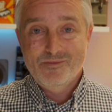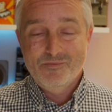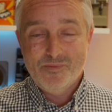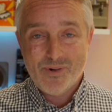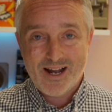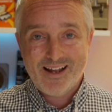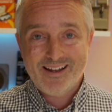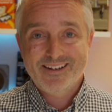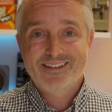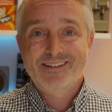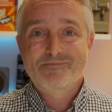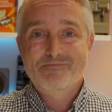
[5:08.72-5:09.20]

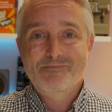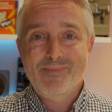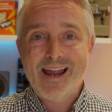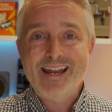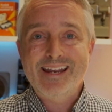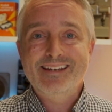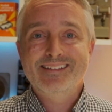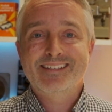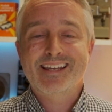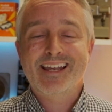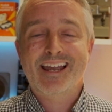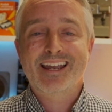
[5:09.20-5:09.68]
But
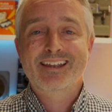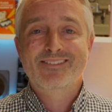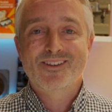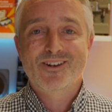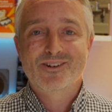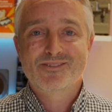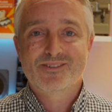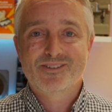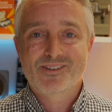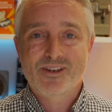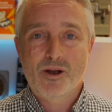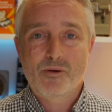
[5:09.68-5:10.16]
maintain
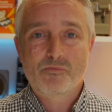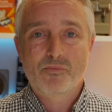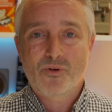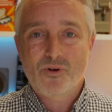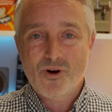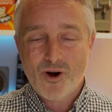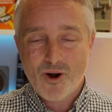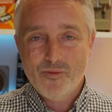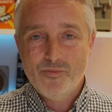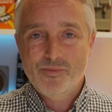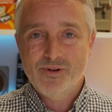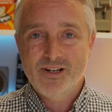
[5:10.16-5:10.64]
those
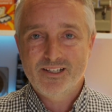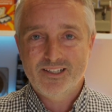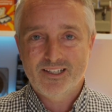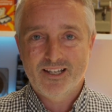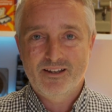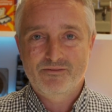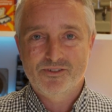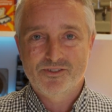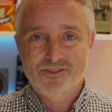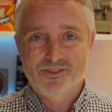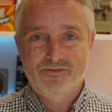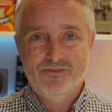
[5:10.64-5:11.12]
appropriate
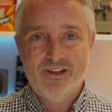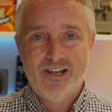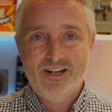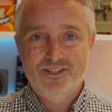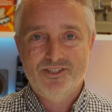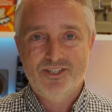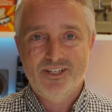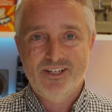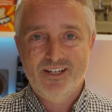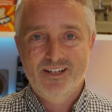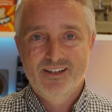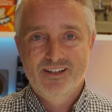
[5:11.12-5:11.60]
levels of
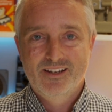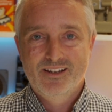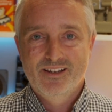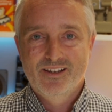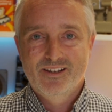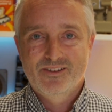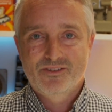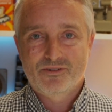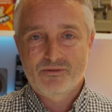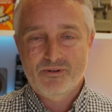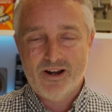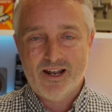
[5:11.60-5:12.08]
energy
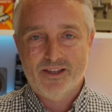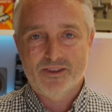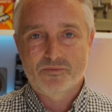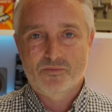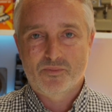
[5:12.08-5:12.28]
throughout